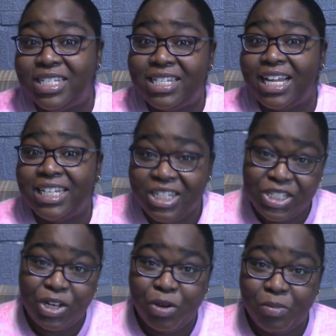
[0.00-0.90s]
selling
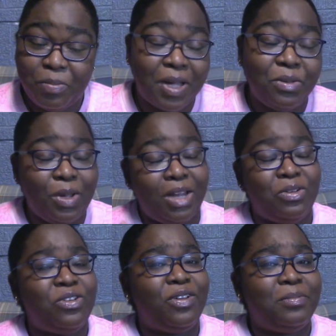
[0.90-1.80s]
soap. By the way, I
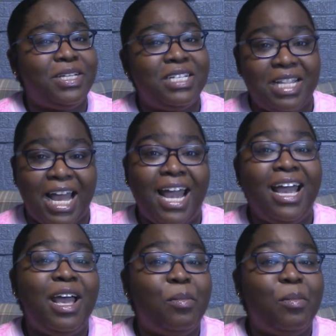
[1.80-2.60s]
don't know if I mentioned that.